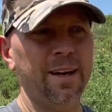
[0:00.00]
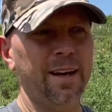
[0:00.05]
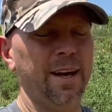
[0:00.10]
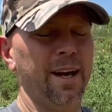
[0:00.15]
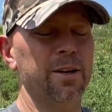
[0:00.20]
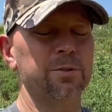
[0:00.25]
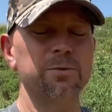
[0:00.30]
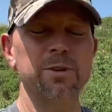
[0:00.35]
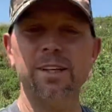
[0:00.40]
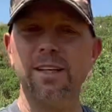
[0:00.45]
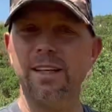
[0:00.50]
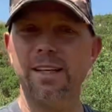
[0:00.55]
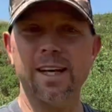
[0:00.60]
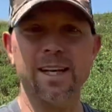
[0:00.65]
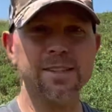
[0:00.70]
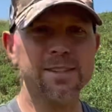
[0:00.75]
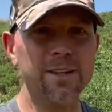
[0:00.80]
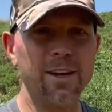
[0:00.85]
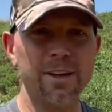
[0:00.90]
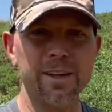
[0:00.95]
and really
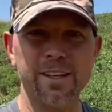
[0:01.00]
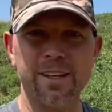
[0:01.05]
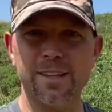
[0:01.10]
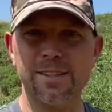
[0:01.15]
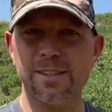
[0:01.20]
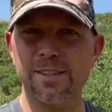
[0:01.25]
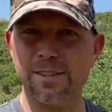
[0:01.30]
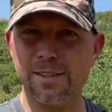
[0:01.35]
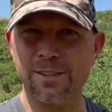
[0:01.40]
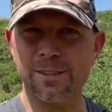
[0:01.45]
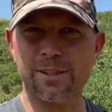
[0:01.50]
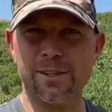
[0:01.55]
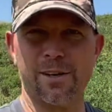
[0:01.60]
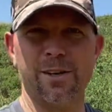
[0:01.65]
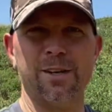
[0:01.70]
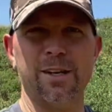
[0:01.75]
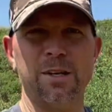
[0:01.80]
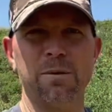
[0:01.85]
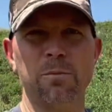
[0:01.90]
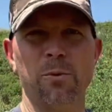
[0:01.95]
that's all it is a
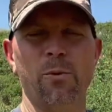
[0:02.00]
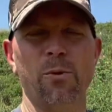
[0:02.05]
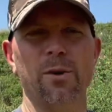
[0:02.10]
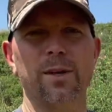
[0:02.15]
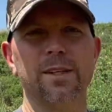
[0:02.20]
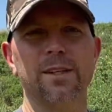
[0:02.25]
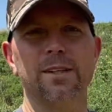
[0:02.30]
starting point.